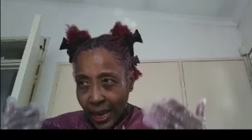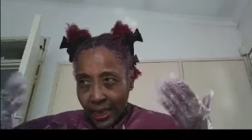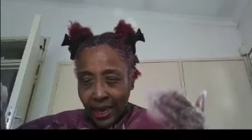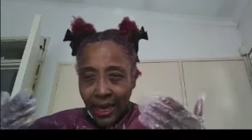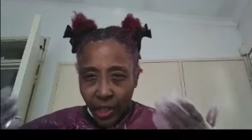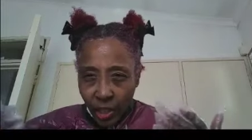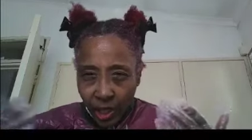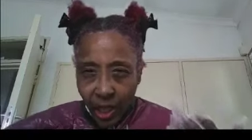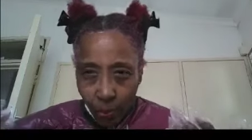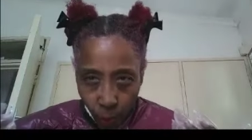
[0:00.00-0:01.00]
And then I just
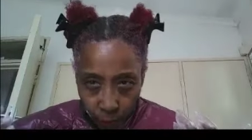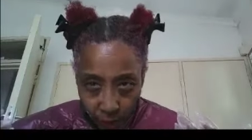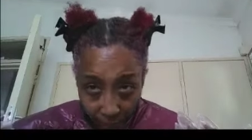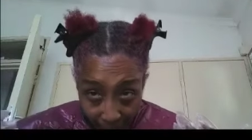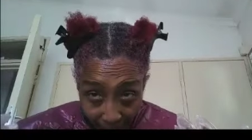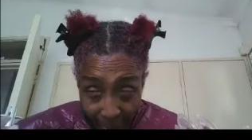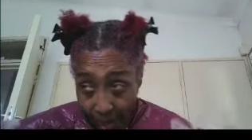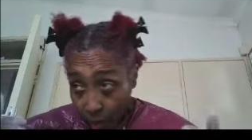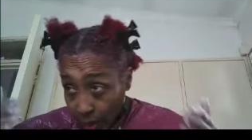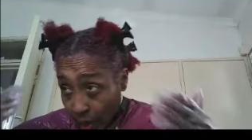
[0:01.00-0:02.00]
keep watching my hair